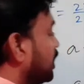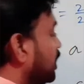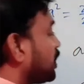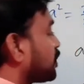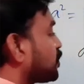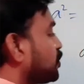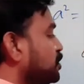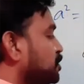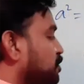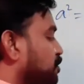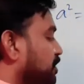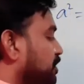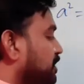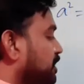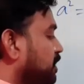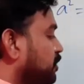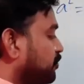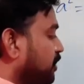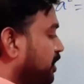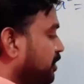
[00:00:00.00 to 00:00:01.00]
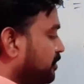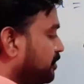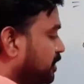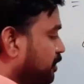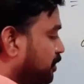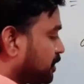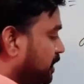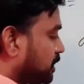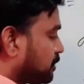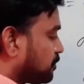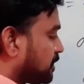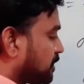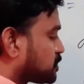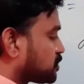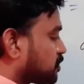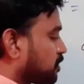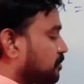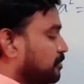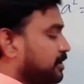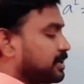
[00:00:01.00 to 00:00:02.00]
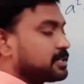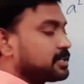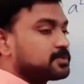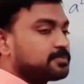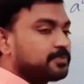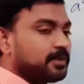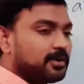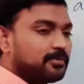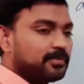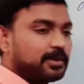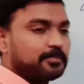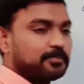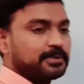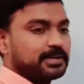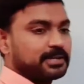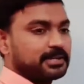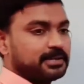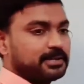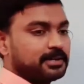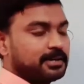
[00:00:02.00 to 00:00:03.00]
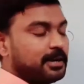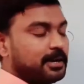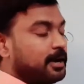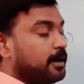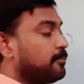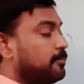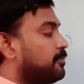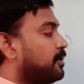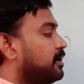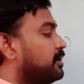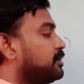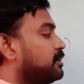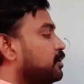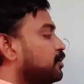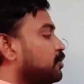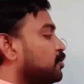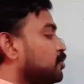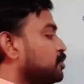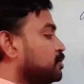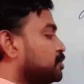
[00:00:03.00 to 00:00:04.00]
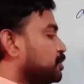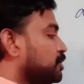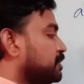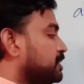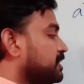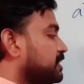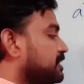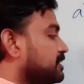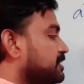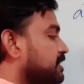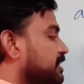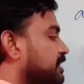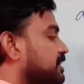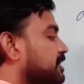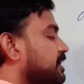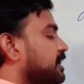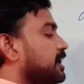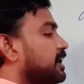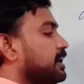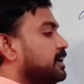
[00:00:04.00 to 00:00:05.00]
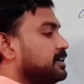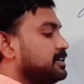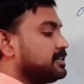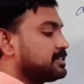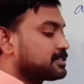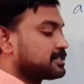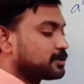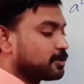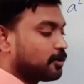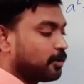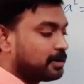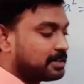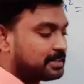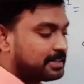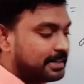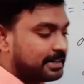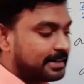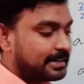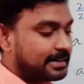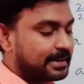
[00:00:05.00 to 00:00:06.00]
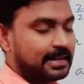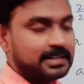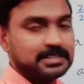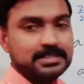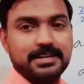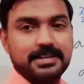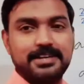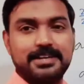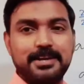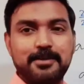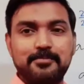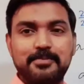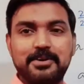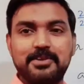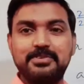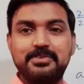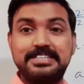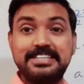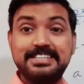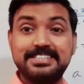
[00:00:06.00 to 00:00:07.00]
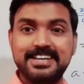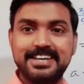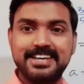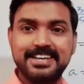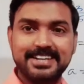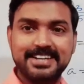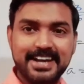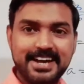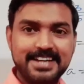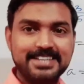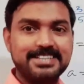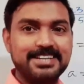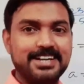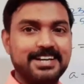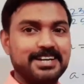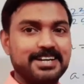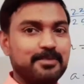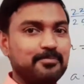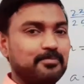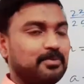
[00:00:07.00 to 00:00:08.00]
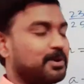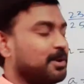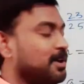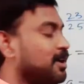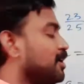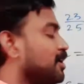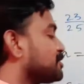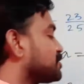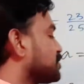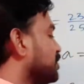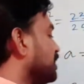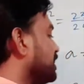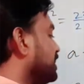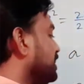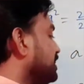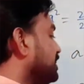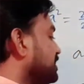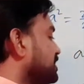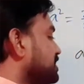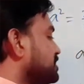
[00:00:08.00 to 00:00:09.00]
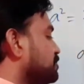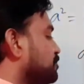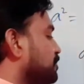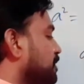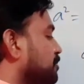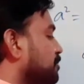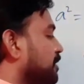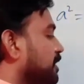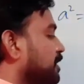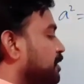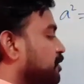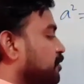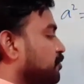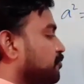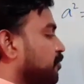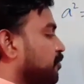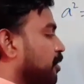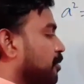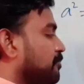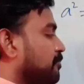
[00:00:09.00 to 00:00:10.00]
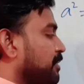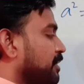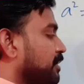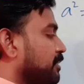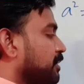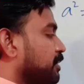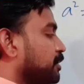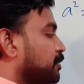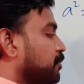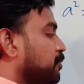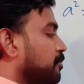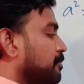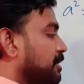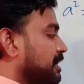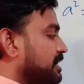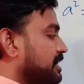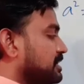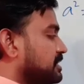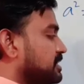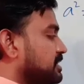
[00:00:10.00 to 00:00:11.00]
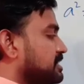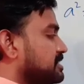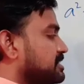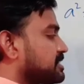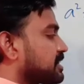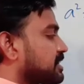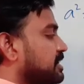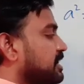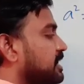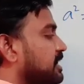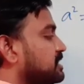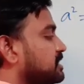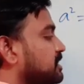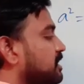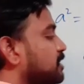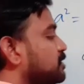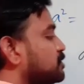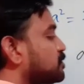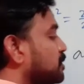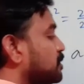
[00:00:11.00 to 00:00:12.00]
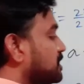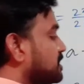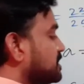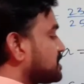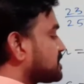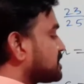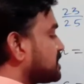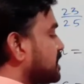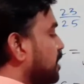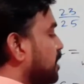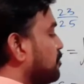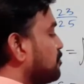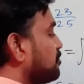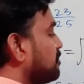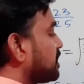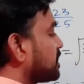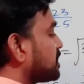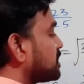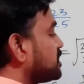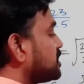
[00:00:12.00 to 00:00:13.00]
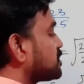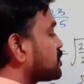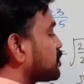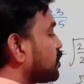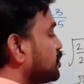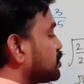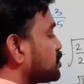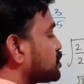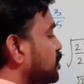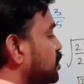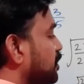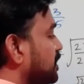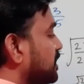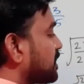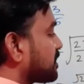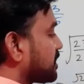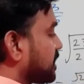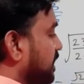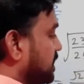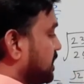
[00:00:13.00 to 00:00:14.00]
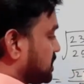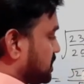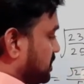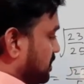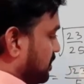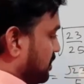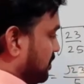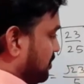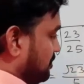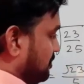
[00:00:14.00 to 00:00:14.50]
Root 25, we know that plus or minus 5 will be there. But root 23 is not a rational number, which is a irrational number. So in this p by q form, the numerator is irrational. So this number is also irrational.